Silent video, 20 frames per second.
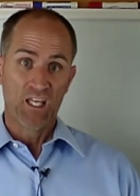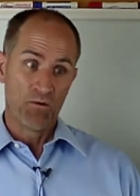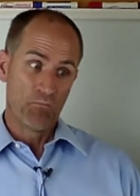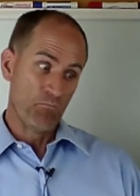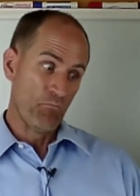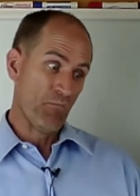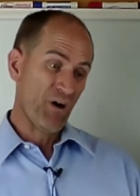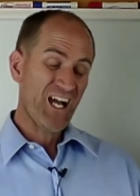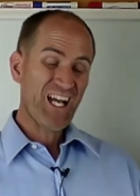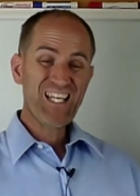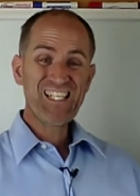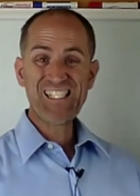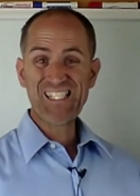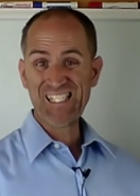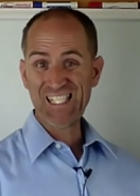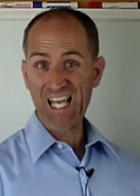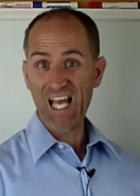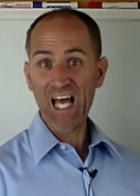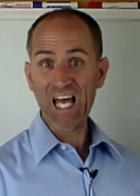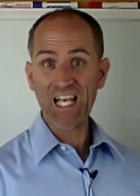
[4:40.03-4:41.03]
my
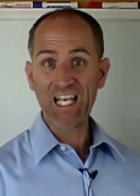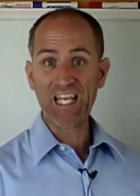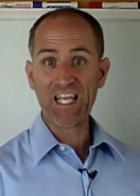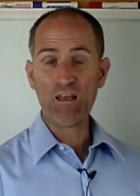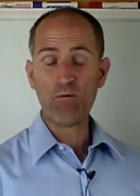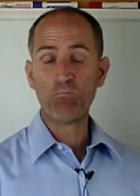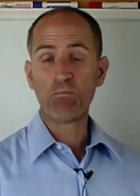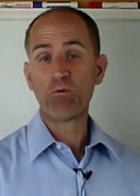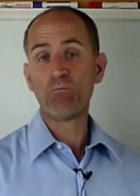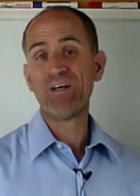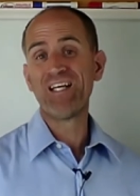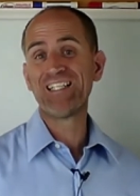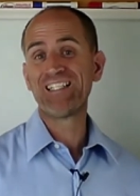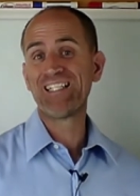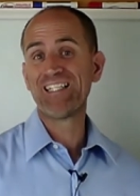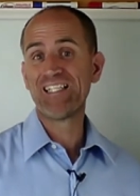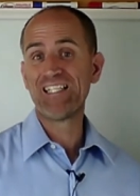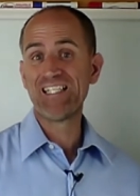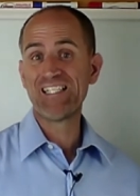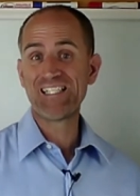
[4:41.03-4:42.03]
son
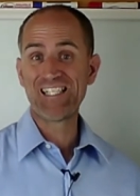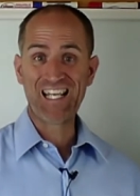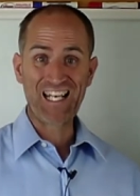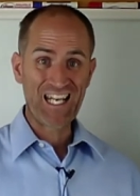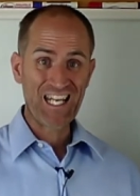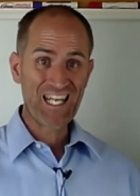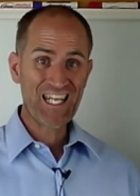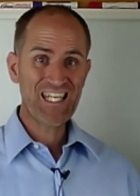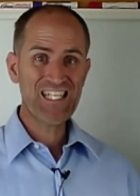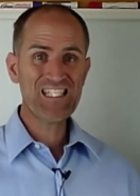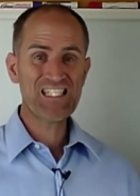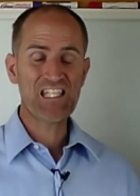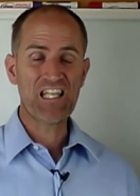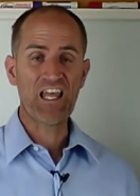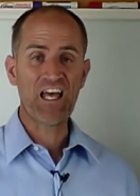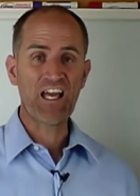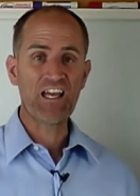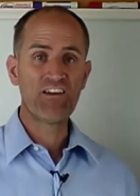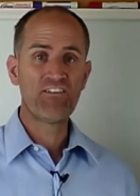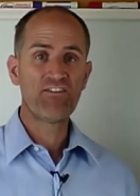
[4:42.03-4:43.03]
implemented these in his
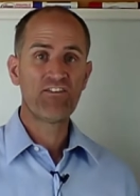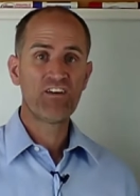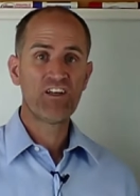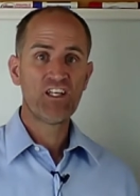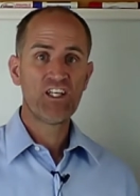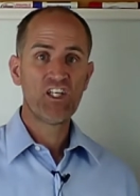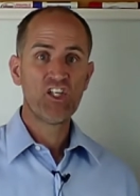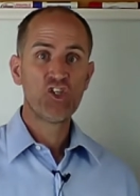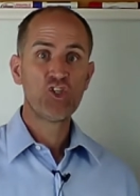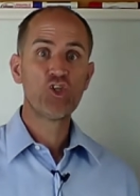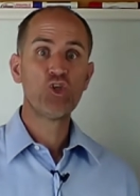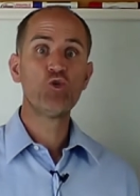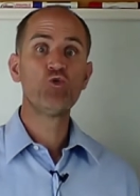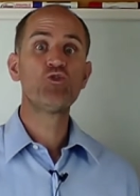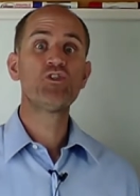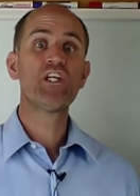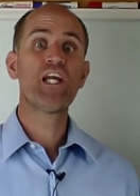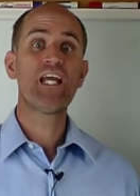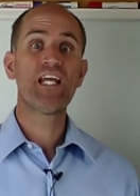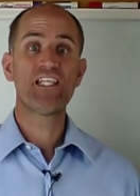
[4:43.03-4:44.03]
life to
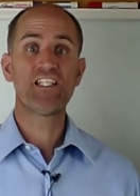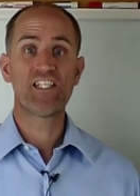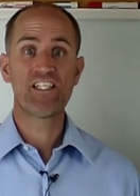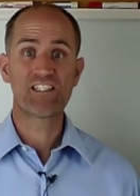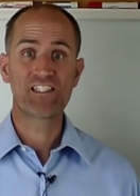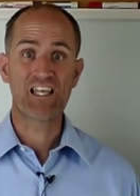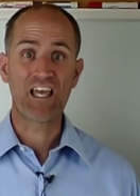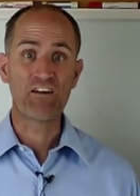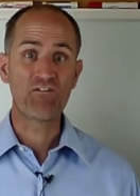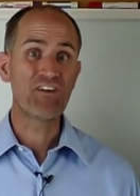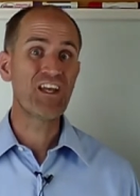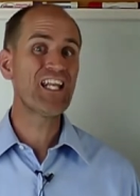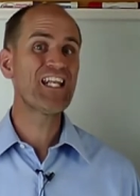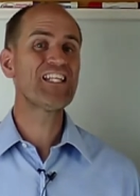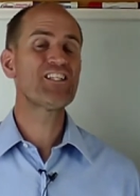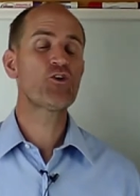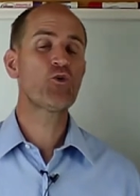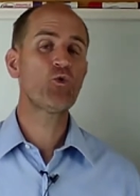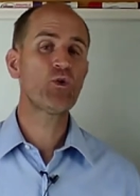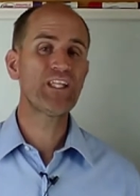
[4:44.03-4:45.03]
change his life, and
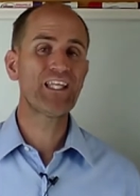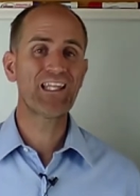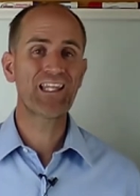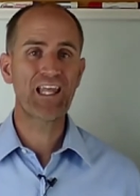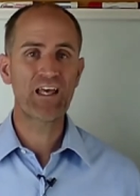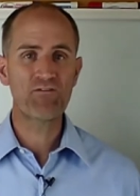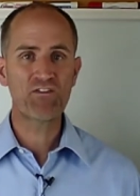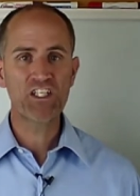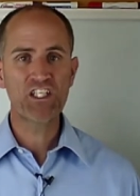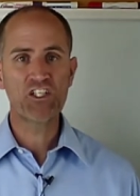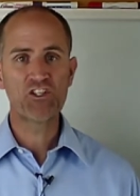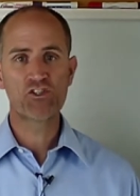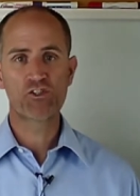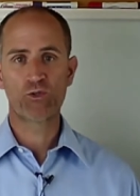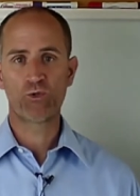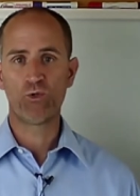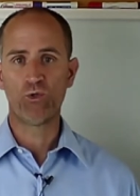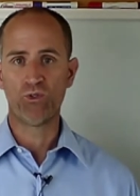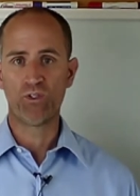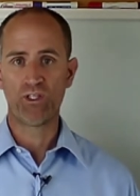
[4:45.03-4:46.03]
he's only 11 years
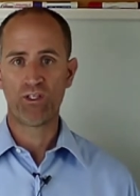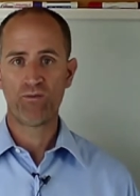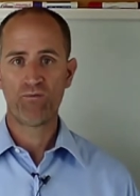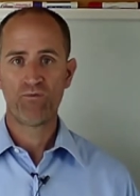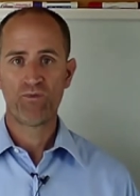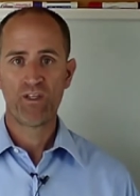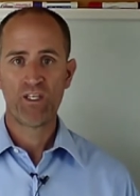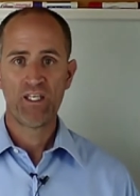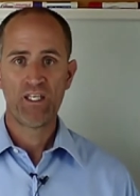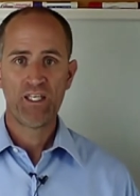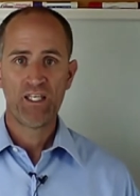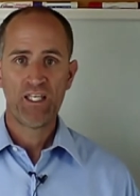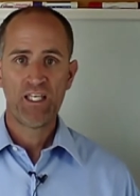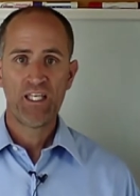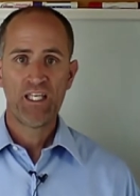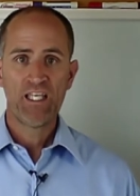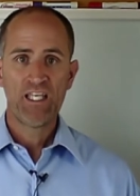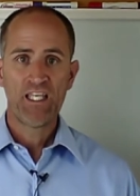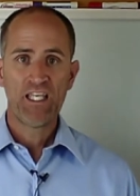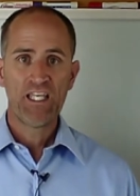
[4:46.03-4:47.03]
old.
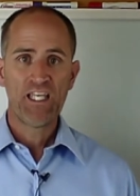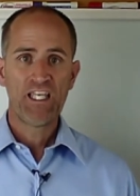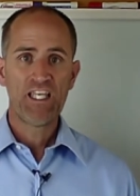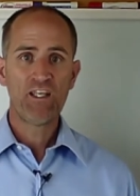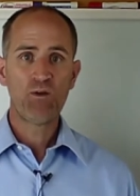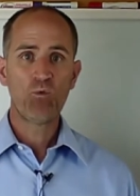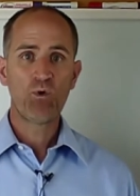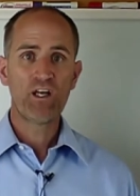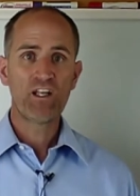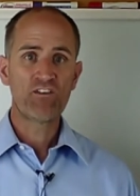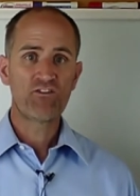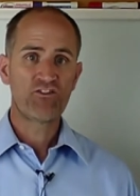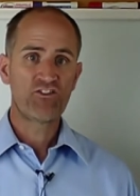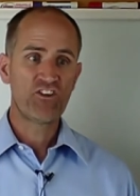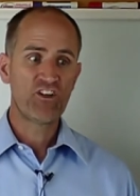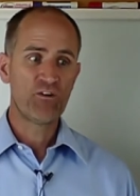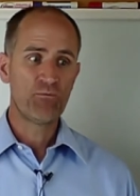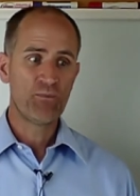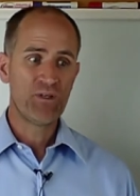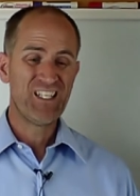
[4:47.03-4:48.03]
He went
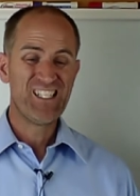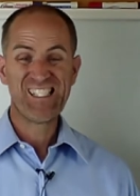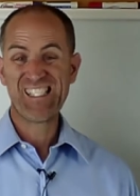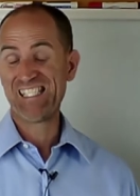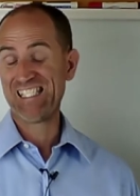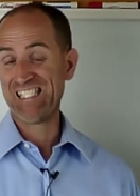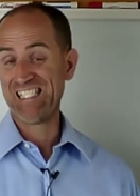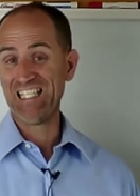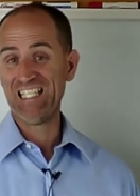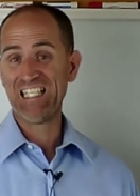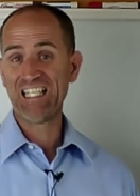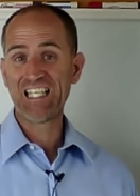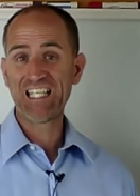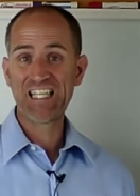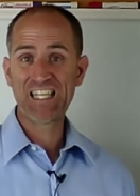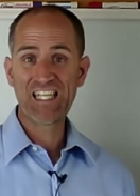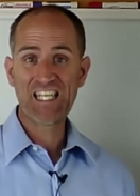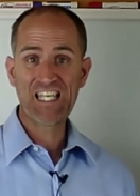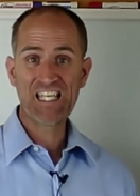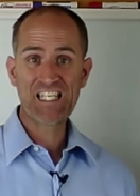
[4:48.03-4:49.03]
from stealing
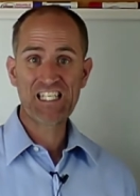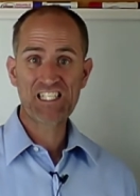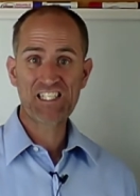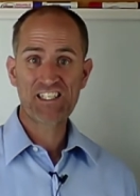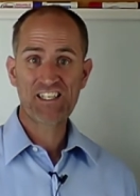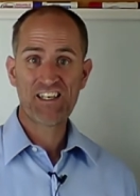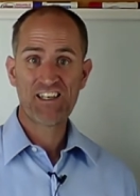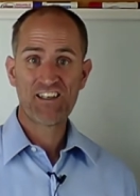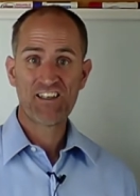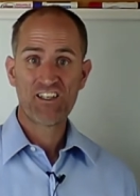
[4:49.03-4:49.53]
things